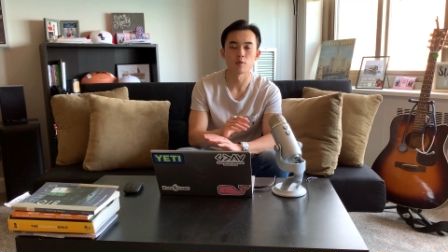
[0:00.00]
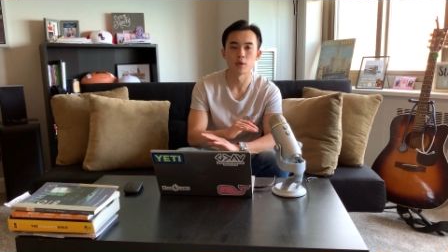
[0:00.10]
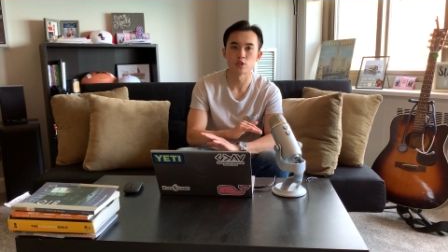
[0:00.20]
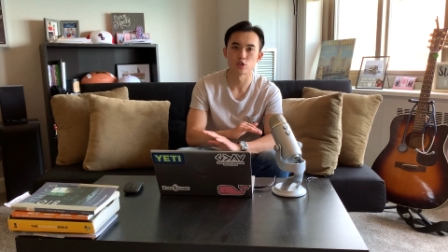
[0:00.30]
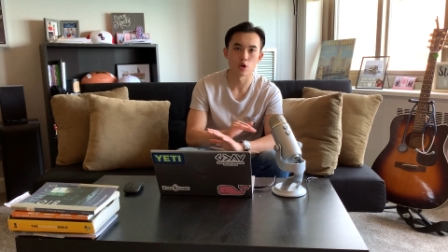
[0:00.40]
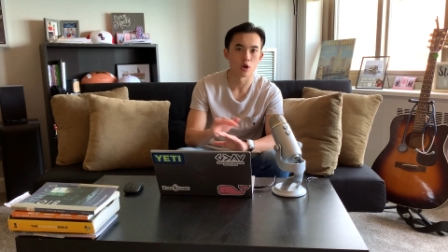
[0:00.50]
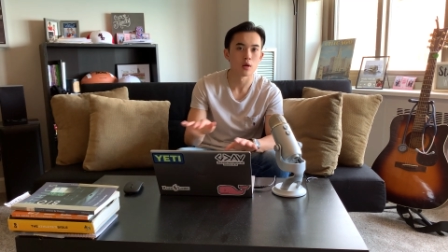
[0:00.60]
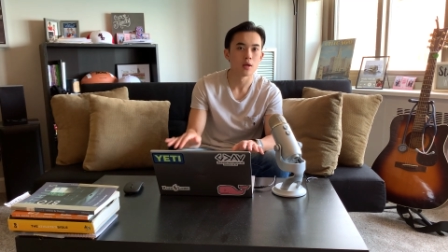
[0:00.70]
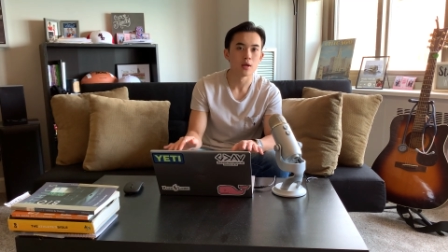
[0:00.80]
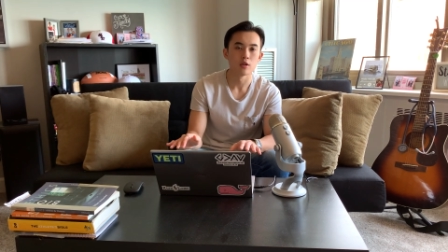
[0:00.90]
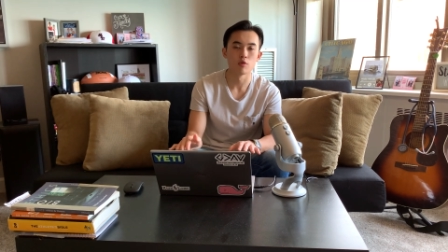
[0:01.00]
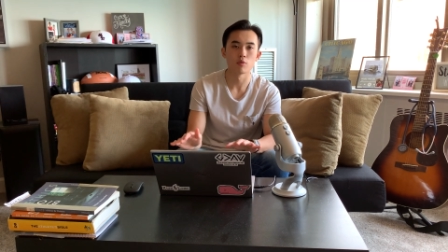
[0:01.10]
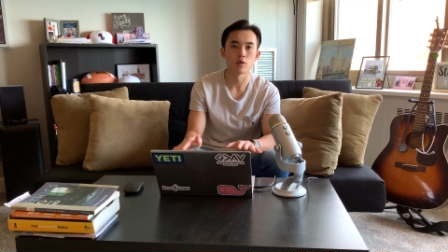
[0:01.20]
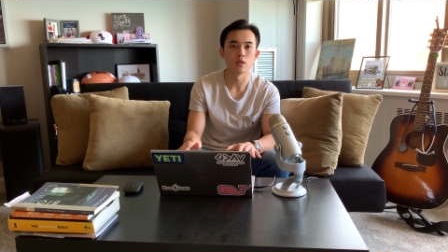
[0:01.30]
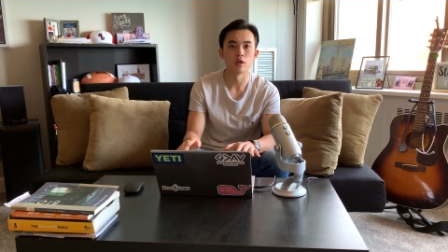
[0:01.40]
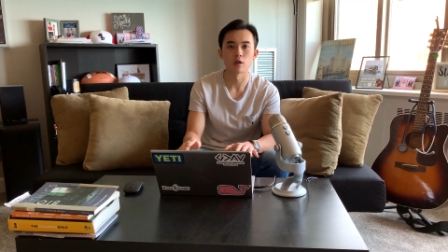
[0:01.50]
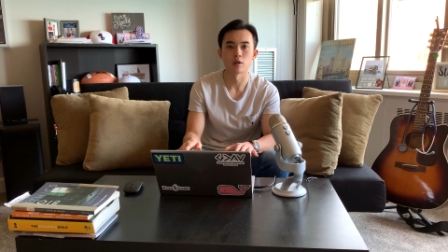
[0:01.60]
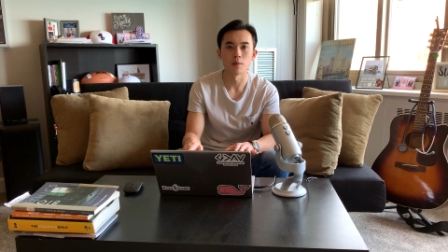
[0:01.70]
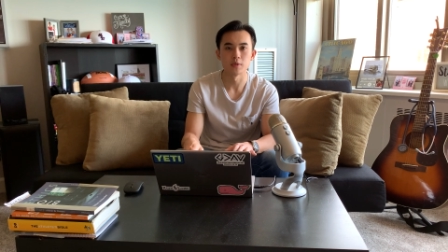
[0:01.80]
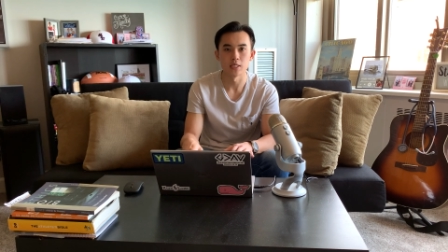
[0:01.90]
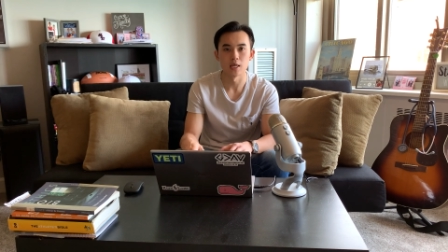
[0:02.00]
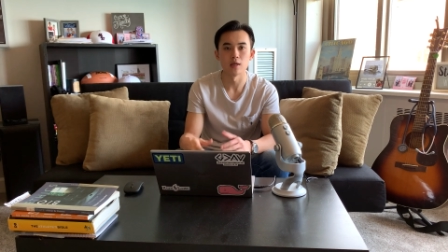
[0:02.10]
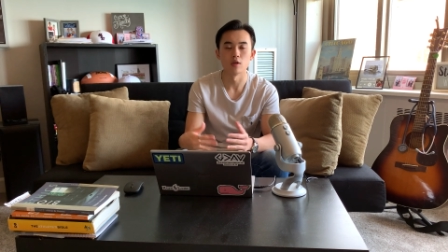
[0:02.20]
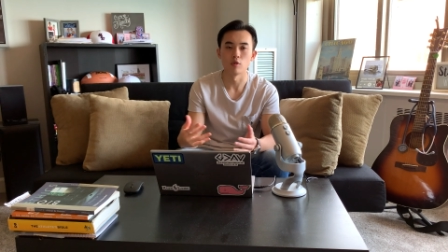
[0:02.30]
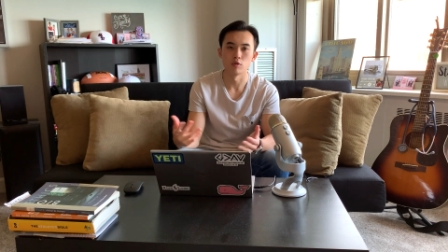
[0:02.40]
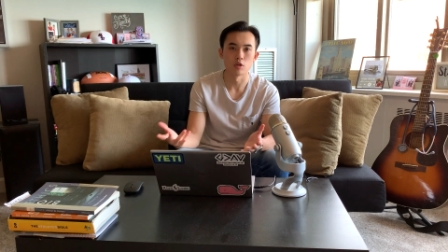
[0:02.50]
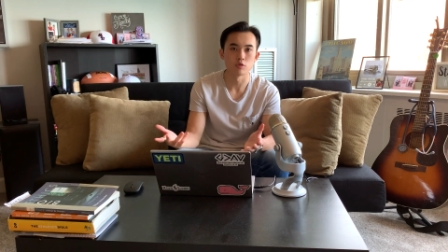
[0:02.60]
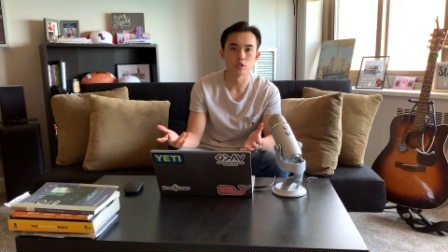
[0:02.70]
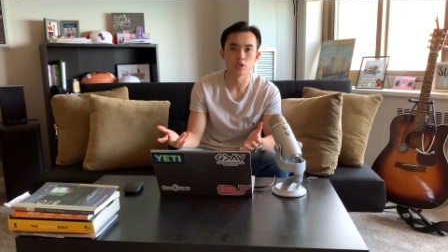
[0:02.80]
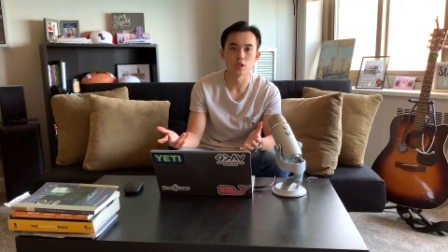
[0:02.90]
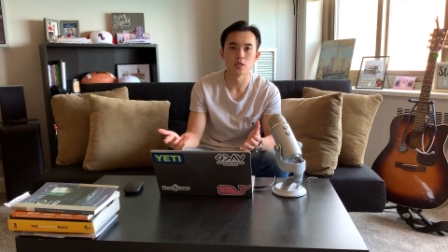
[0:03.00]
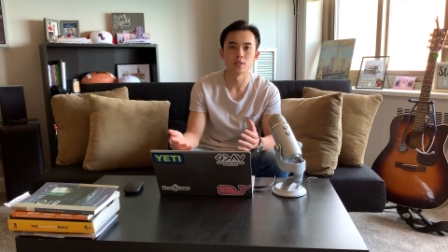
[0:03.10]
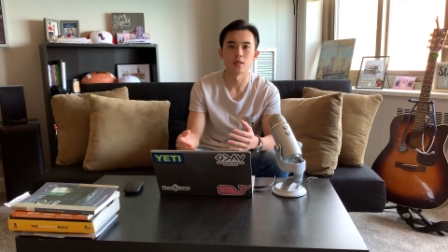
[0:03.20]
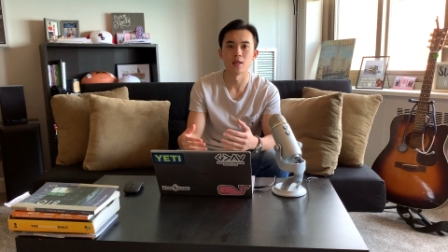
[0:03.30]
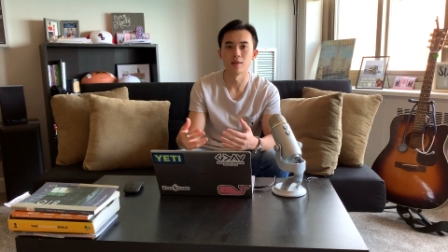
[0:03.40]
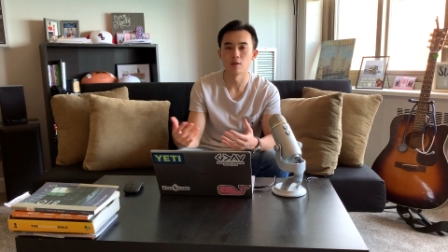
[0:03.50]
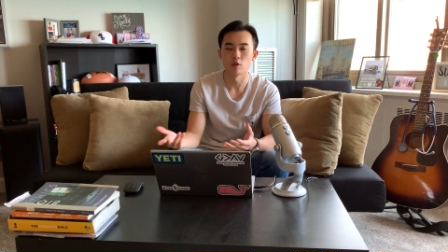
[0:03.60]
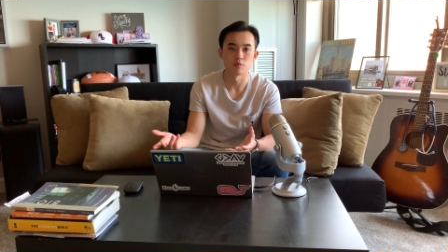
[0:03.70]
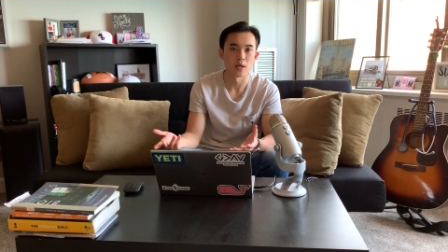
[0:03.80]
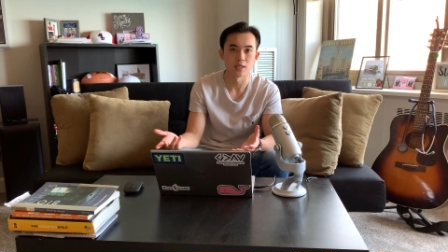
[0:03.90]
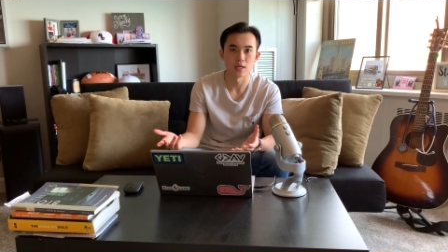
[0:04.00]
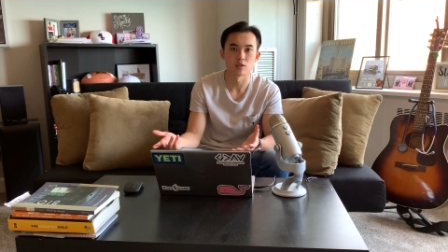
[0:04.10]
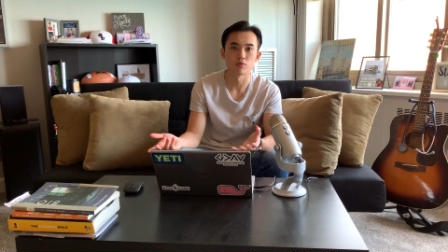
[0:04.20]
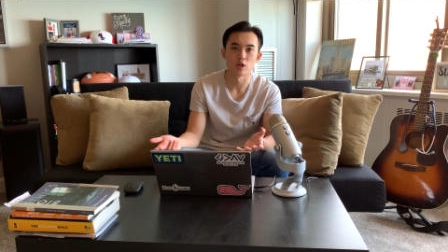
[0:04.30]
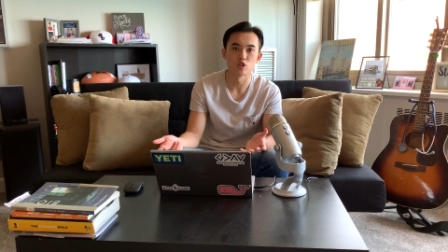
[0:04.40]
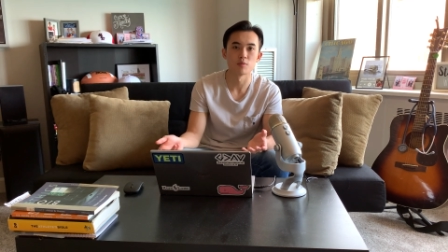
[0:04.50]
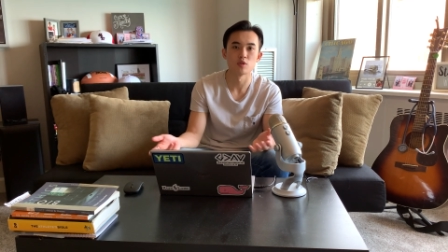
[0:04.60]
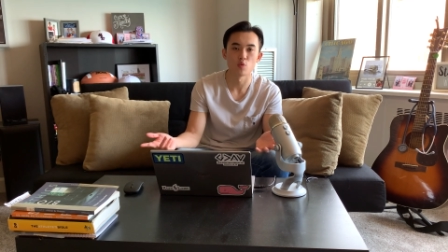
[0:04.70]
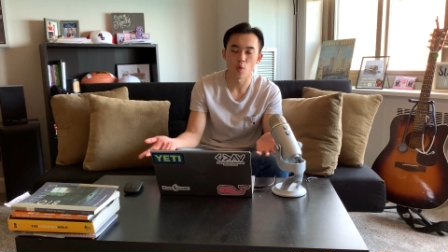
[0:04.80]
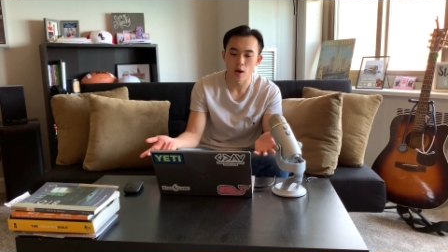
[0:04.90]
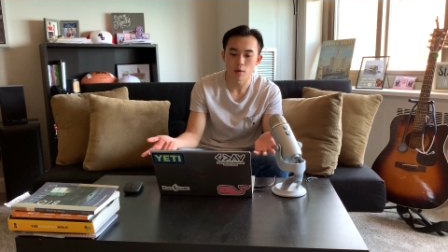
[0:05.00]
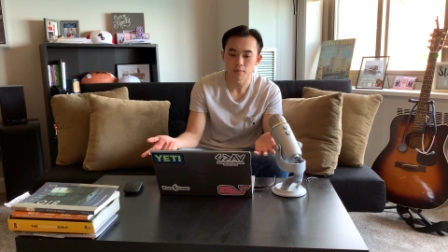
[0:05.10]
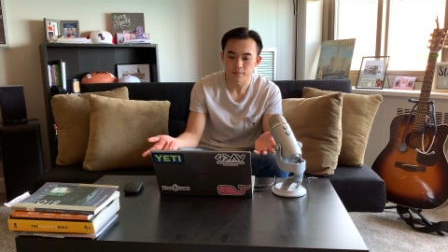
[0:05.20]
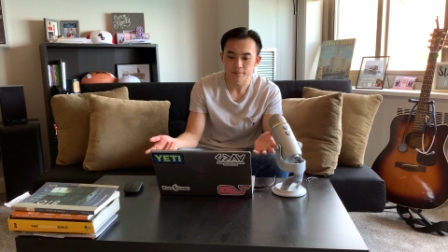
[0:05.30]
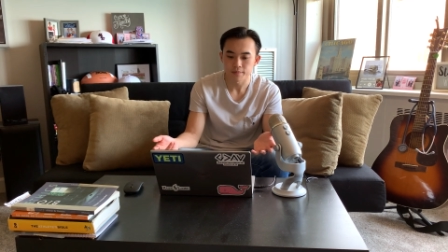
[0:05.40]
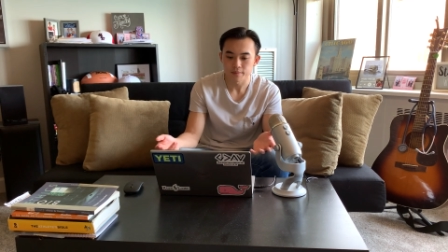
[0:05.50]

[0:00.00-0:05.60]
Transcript: So make sure you really look on up to date and know your dosages and those medication regimens well.